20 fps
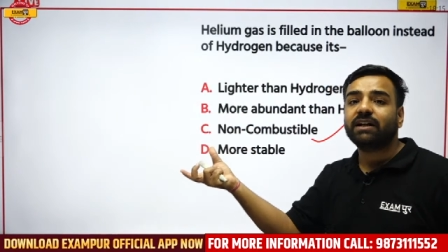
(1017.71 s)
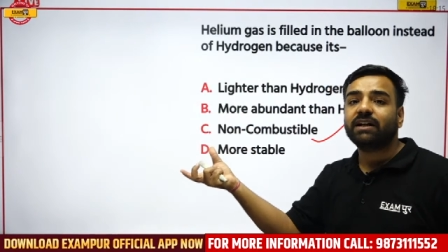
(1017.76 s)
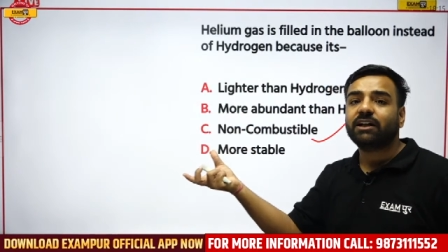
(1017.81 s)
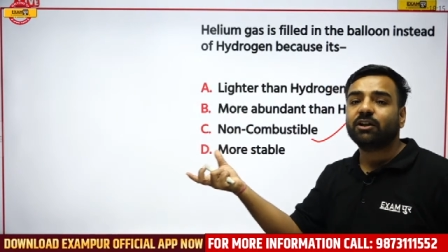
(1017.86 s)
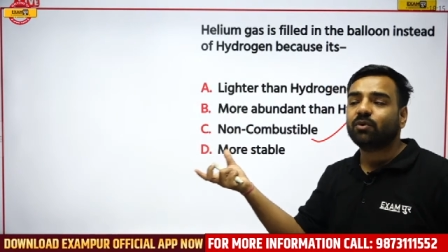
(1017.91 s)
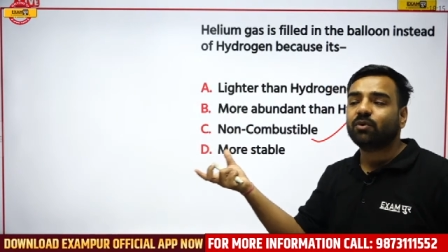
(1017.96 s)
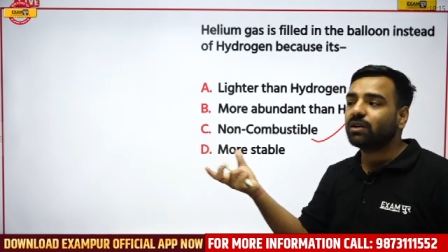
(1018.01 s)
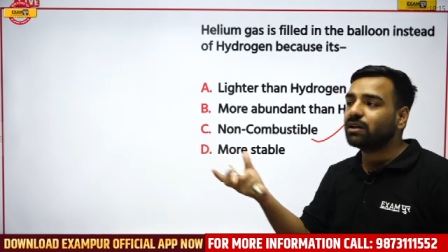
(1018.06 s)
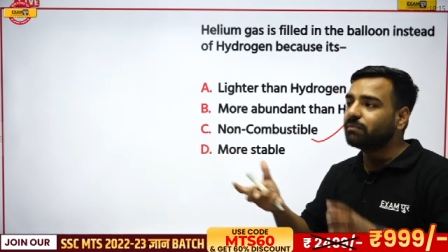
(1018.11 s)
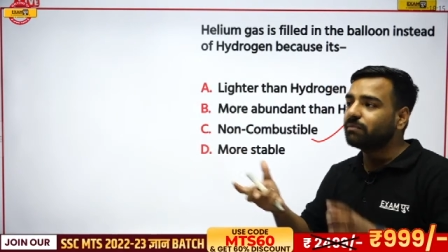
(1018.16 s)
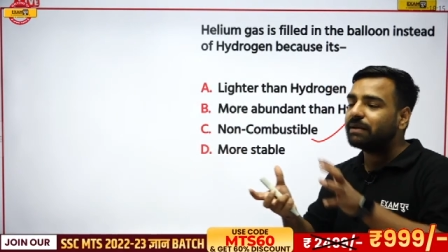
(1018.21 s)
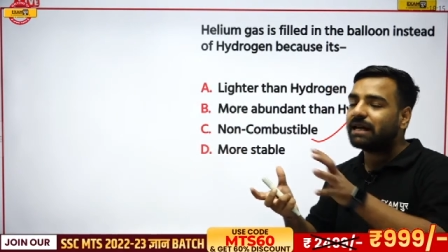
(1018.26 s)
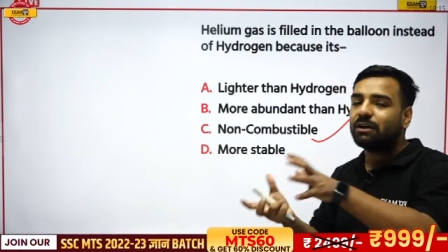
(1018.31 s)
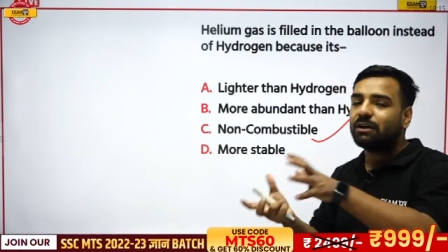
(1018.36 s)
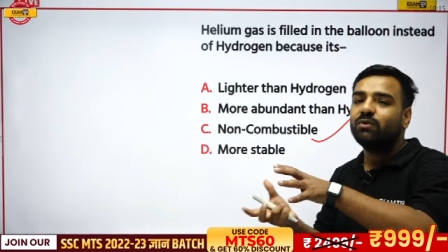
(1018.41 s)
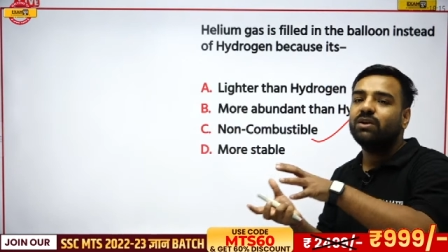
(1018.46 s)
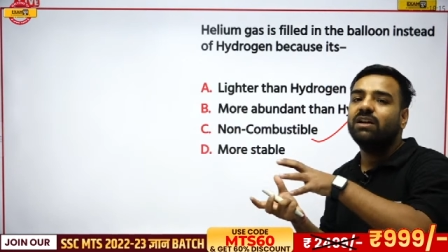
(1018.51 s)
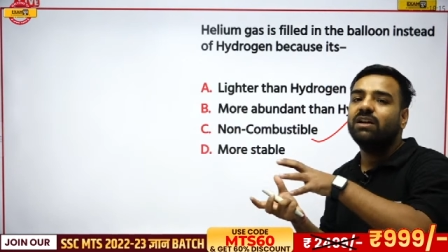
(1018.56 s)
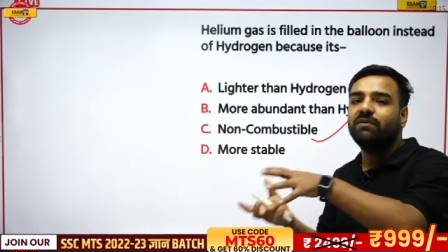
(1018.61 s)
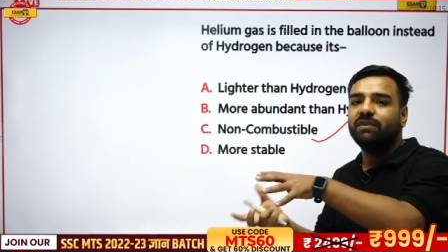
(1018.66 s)
that
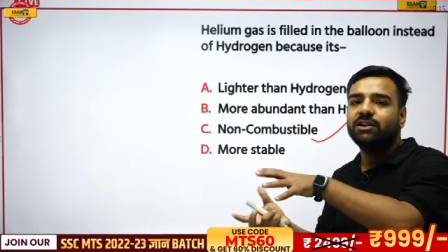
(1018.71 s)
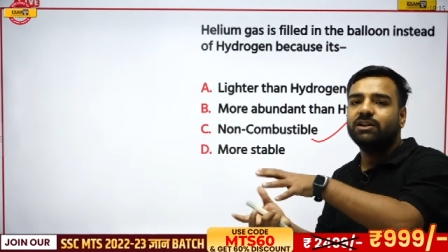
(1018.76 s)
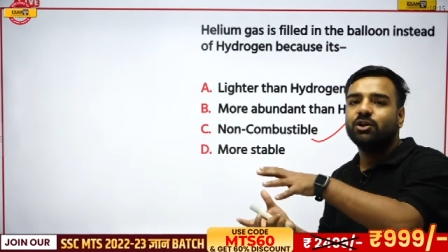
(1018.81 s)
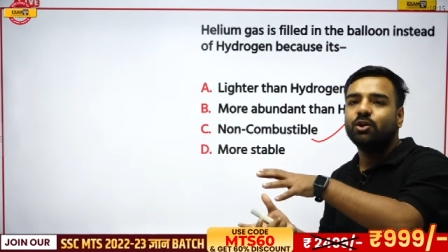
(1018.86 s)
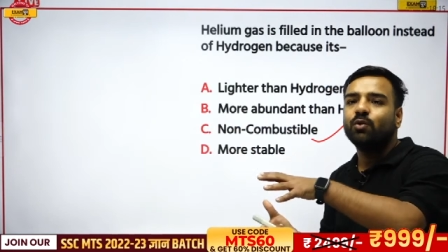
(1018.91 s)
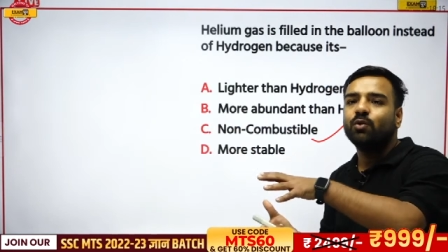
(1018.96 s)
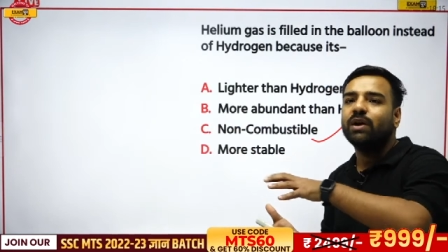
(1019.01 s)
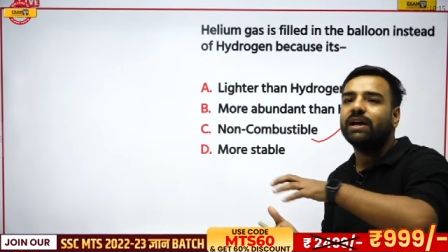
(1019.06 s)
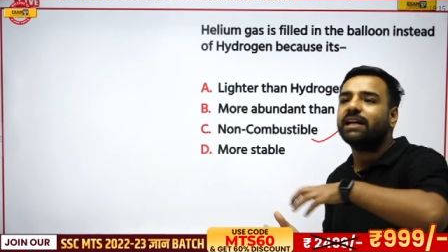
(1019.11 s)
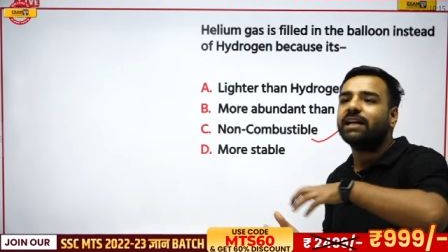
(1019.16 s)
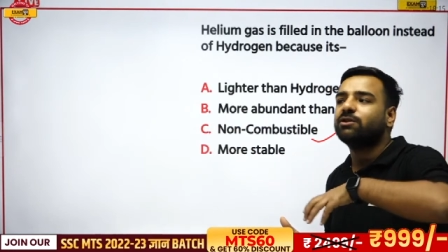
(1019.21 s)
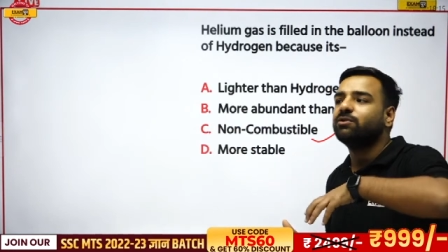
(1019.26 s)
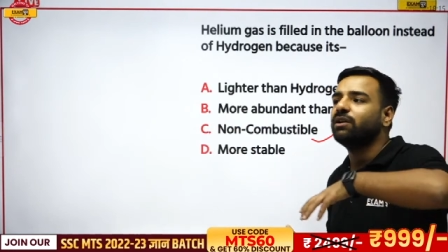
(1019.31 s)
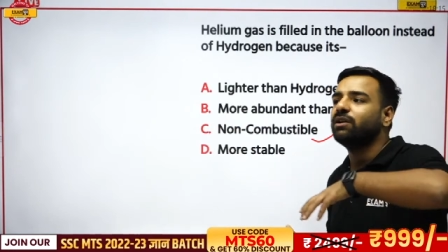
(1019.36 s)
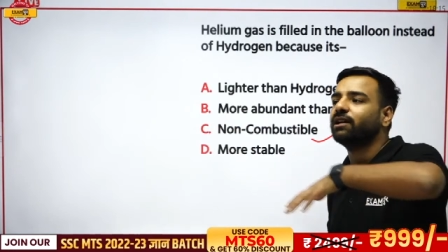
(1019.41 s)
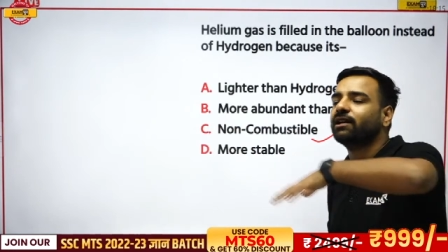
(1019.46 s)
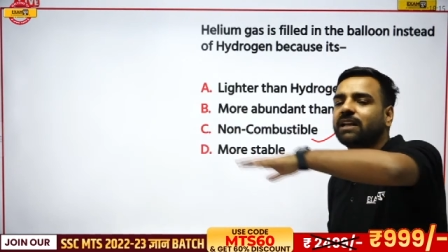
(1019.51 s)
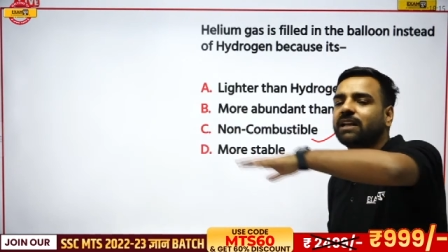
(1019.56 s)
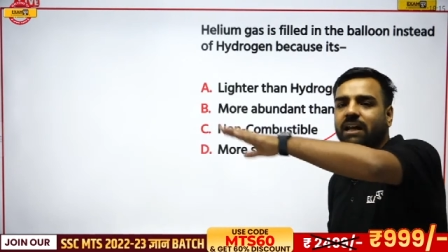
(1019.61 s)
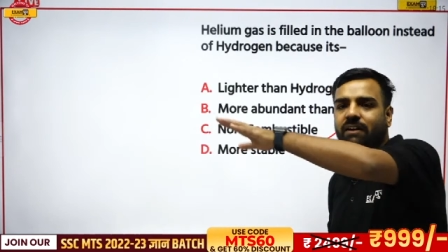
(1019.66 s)
particular balloon in
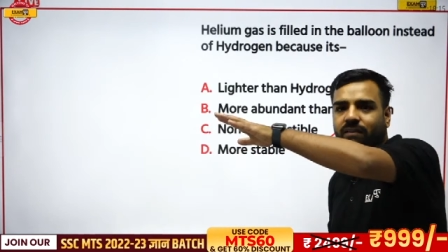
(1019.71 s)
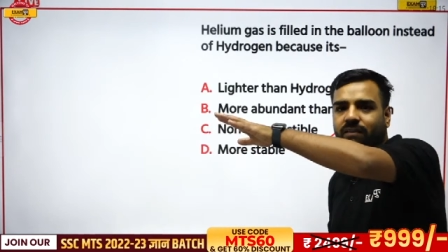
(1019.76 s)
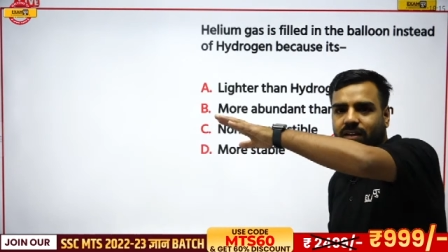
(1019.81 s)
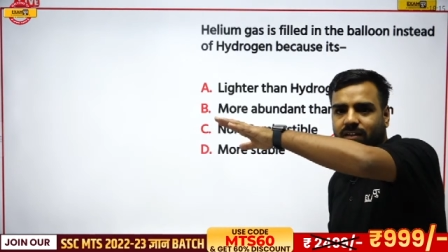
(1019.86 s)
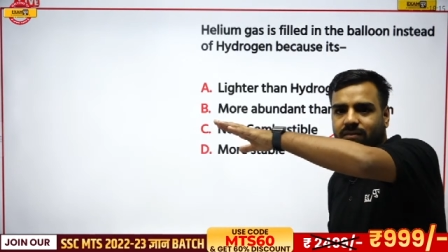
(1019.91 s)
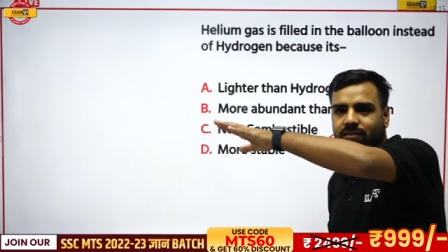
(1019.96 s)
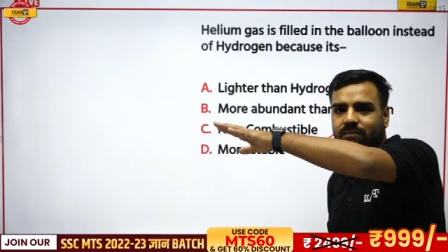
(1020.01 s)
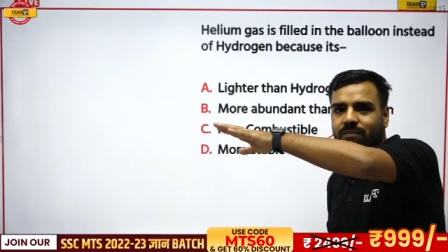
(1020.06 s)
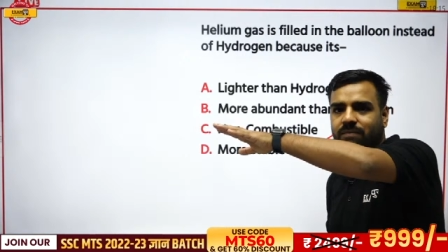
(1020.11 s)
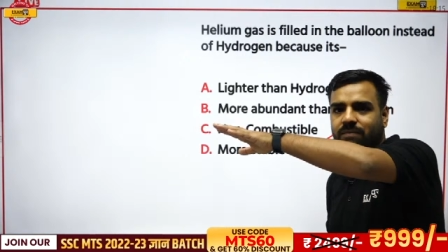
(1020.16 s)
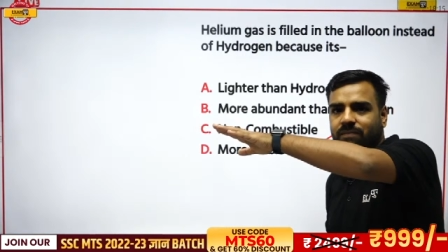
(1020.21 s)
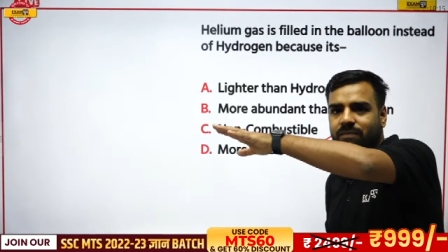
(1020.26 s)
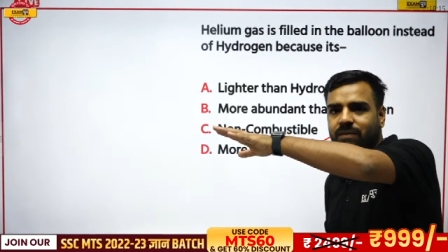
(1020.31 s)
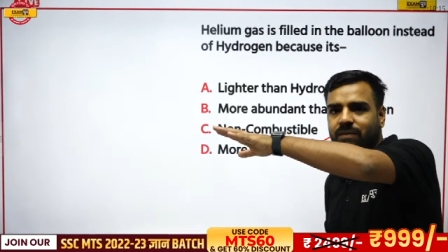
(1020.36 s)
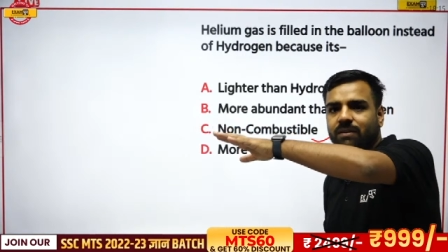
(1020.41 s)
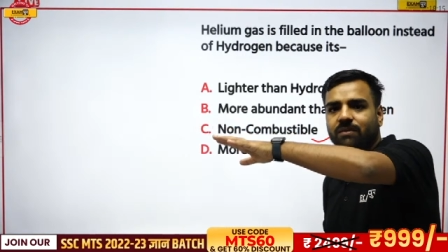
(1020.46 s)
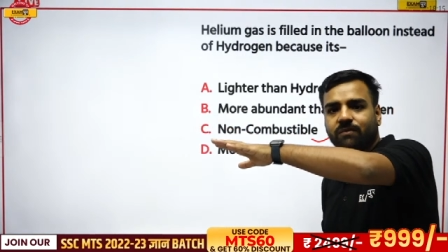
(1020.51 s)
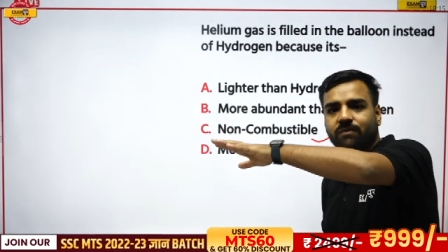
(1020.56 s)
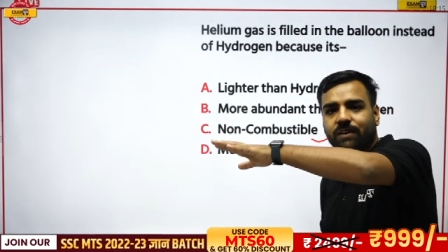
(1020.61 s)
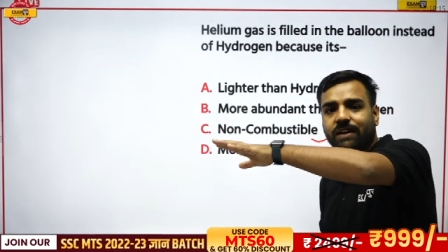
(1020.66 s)
which you are actually
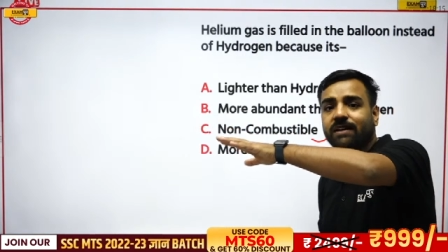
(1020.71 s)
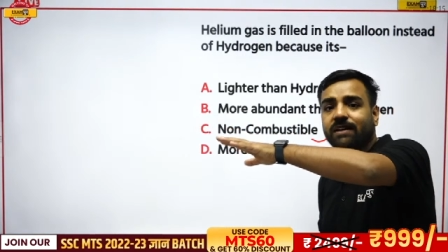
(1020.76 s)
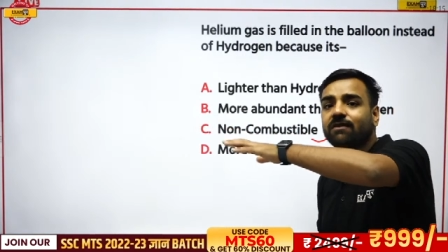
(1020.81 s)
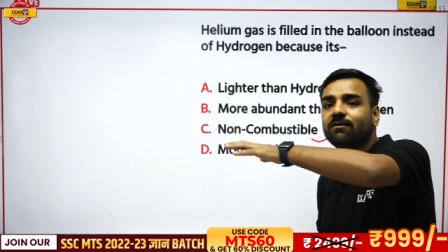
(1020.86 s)
traveling,